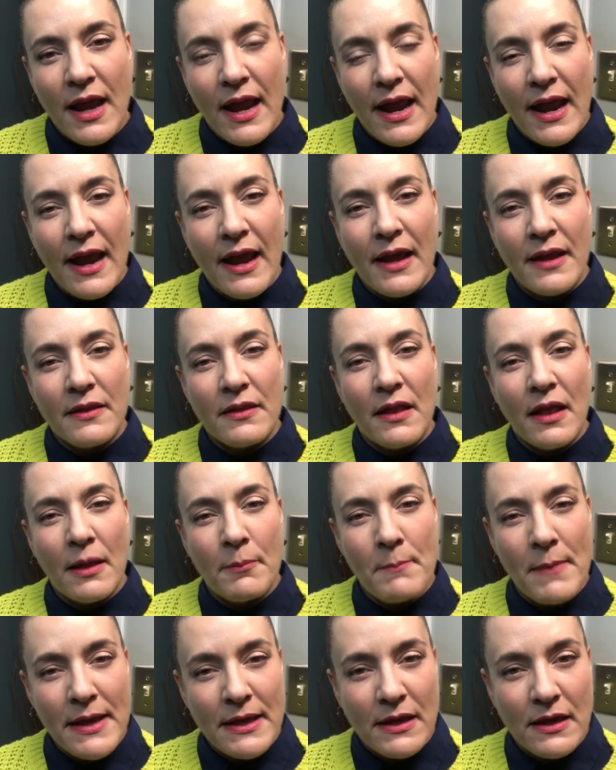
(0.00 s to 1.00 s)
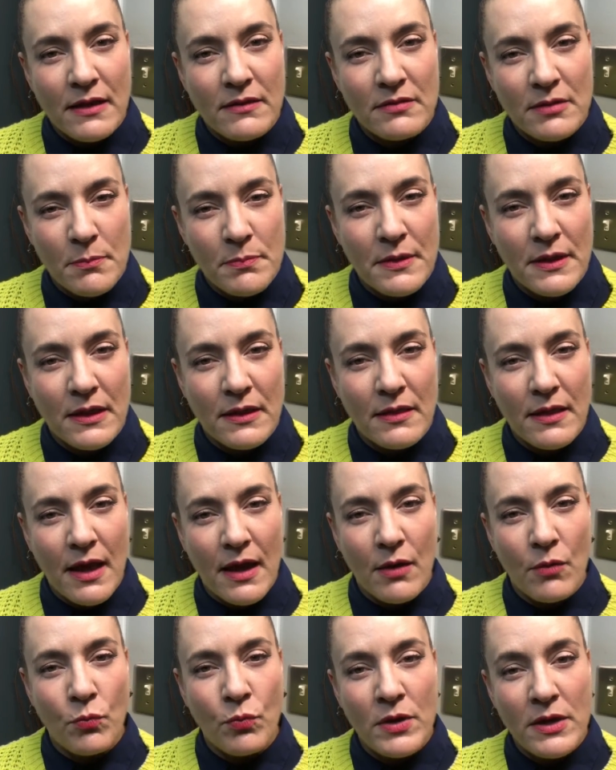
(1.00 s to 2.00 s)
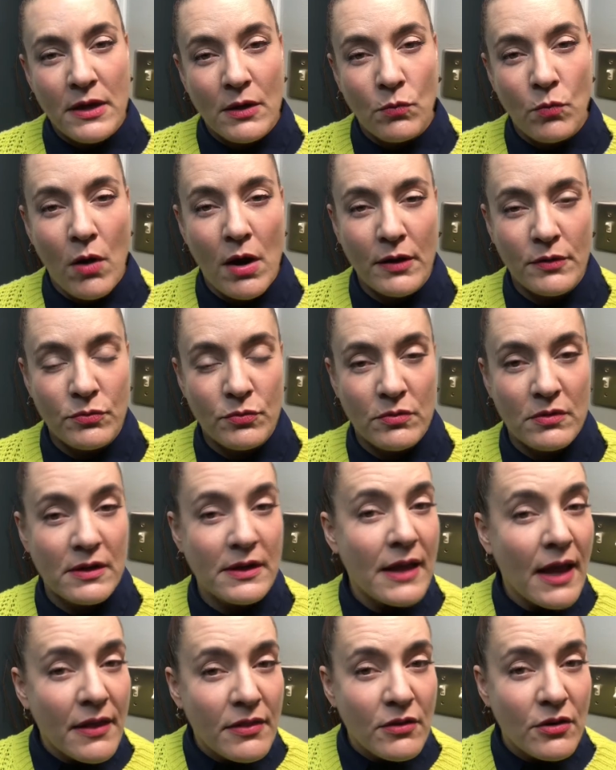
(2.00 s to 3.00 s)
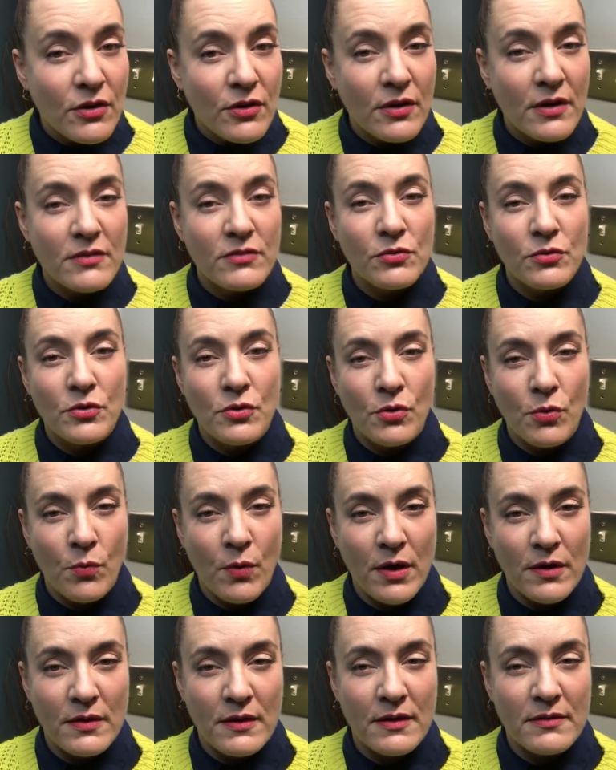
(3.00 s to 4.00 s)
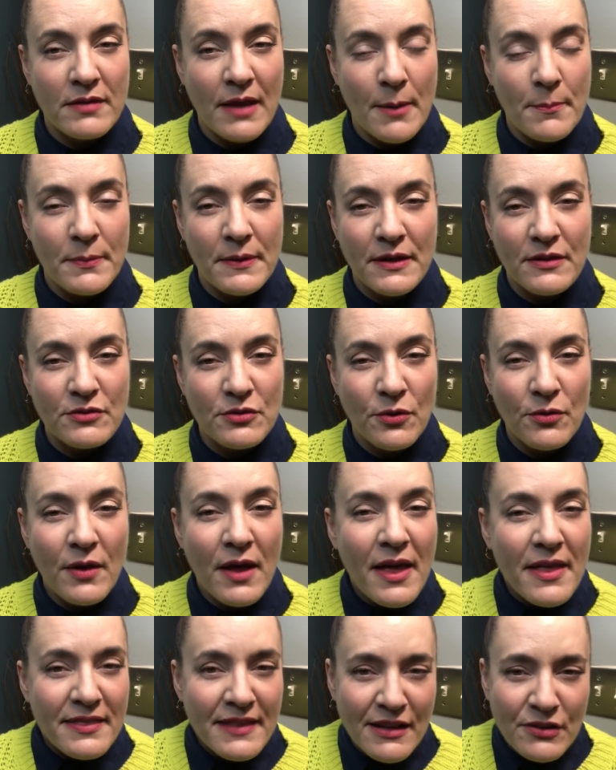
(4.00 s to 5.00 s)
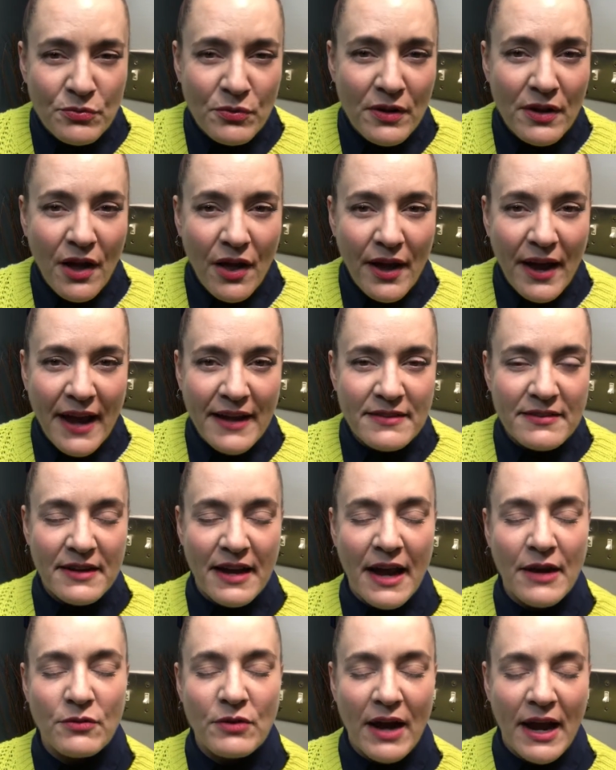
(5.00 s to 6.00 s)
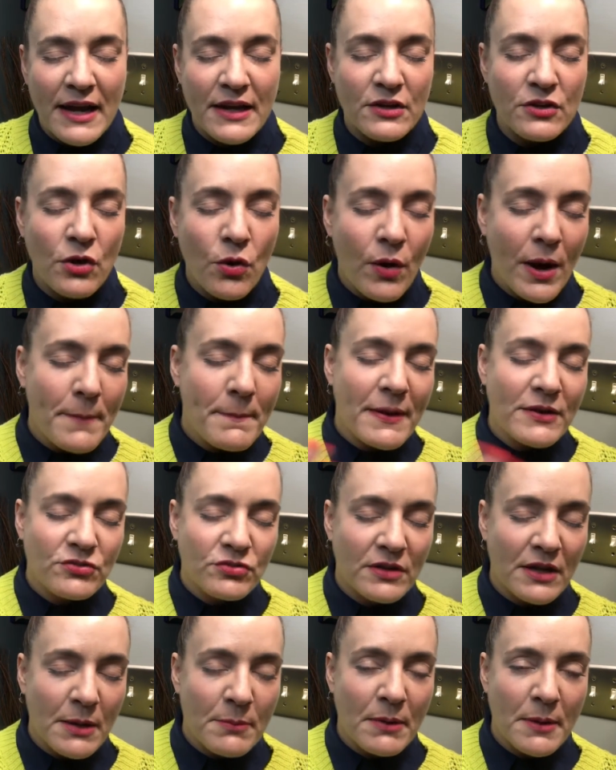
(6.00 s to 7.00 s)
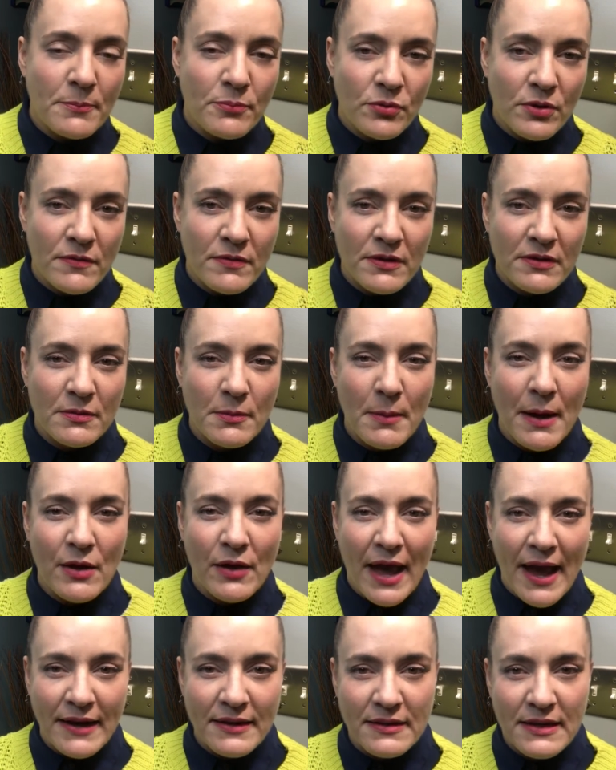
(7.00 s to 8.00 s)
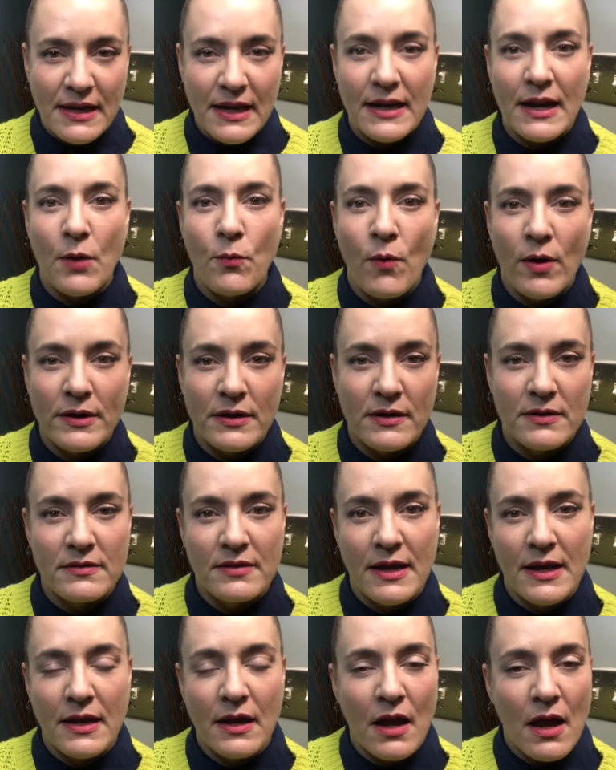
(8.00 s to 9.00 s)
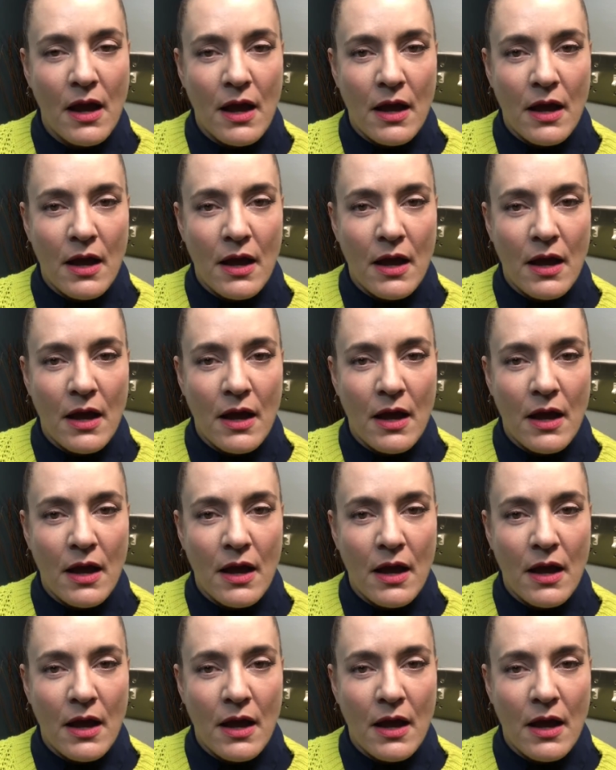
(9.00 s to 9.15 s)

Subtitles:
and make it something that we can walk through together so you're aware that it's happening. So that's really all I had today. I know I mentioned it in my previous about acne, and I wanted to take,